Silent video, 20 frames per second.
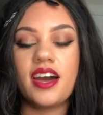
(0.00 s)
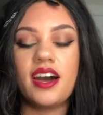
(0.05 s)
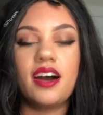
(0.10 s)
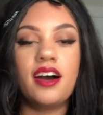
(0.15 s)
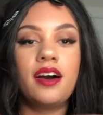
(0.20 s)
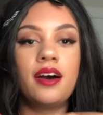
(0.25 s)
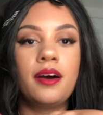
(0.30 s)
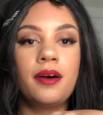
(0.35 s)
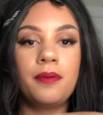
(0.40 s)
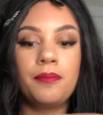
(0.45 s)

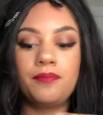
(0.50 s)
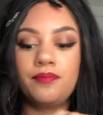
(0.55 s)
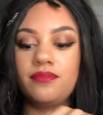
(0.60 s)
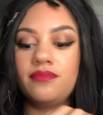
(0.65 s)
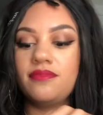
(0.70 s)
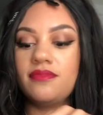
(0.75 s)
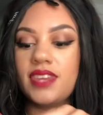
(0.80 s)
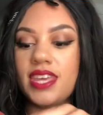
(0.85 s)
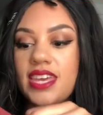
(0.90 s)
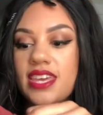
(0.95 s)

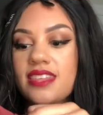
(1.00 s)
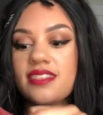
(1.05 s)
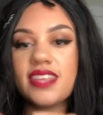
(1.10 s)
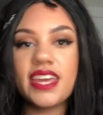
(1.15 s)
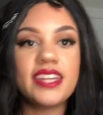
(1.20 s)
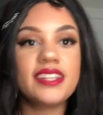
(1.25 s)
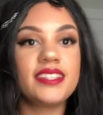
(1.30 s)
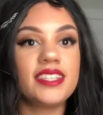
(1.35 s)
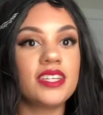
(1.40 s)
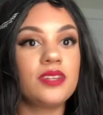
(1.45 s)
And
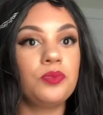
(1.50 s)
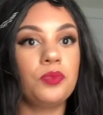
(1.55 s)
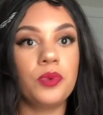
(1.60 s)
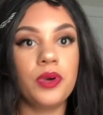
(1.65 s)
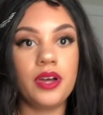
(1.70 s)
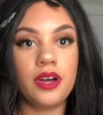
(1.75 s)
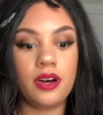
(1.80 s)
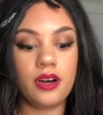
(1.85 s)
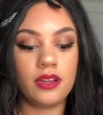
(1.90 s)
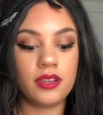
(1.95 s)
they did
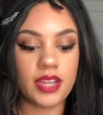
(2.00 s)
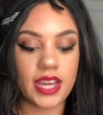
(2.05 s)
well.